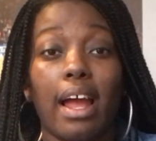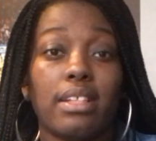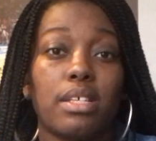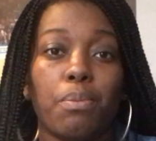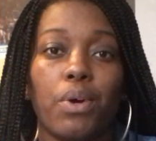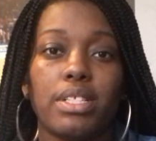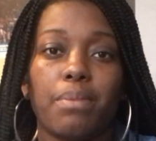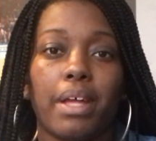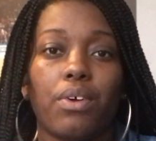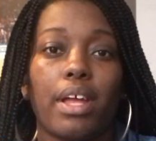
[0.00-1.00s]
at some
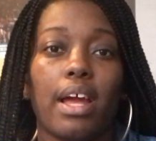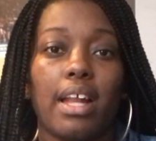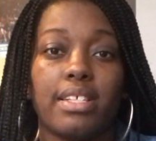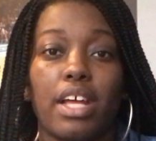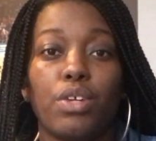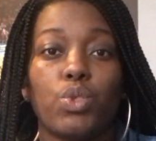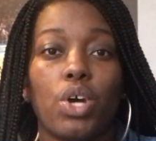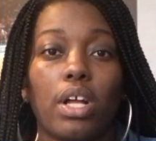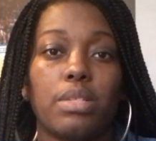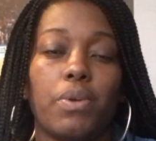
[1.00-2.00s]
points I'm like, okay, God, is that you
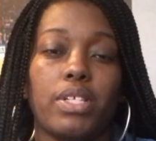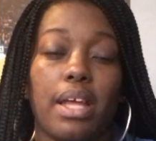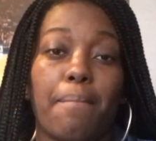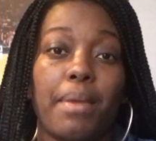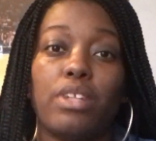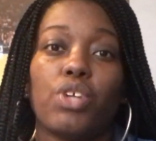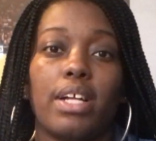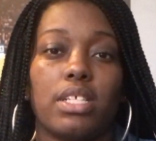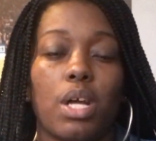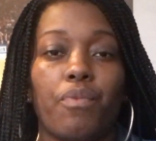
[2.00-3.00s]
talking to me, or is that me
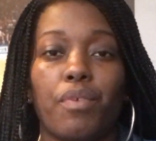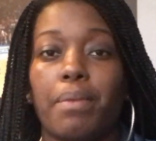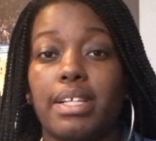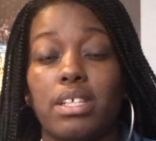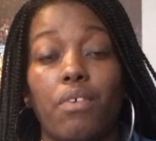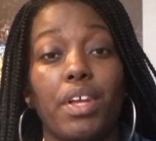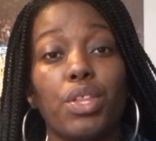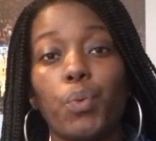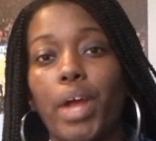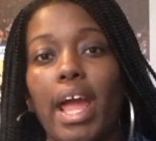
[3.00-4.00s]
trying to comfort myself?
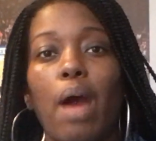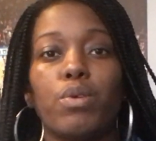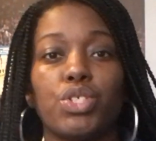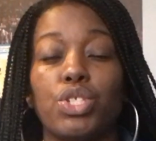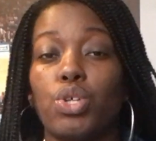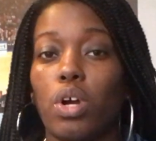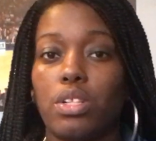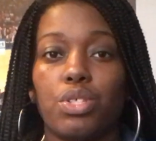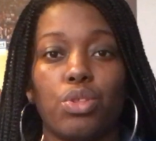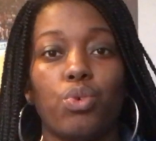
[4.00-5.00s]
Either way, I was just
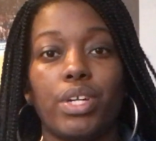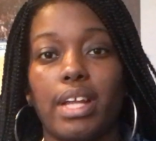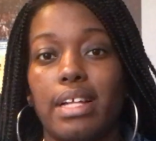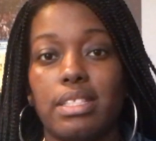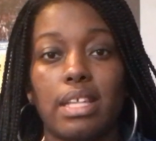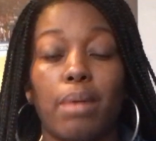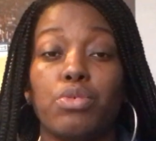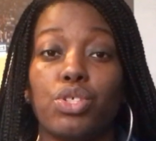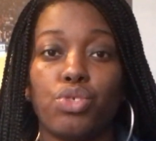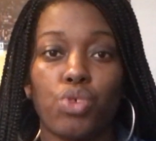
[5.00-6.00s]
talking to the Lord
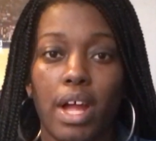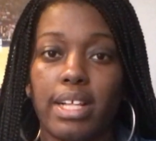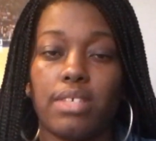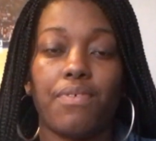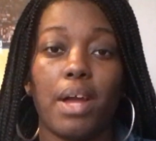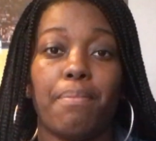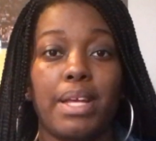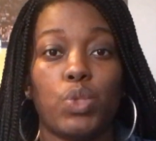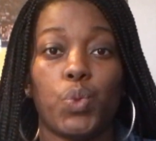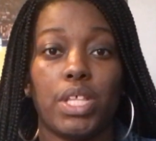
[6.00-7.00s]
nonstop, just trying to find
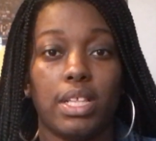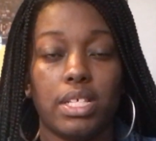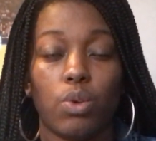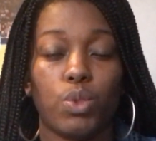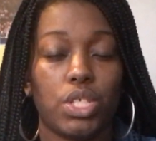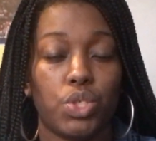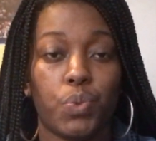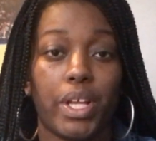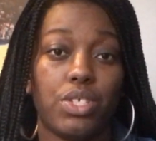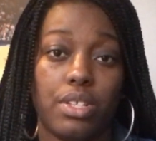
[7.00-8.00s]
peace within this whole
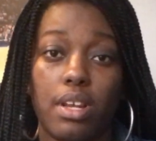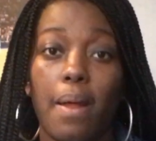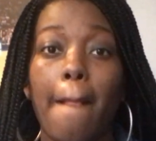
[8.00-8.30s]
situation.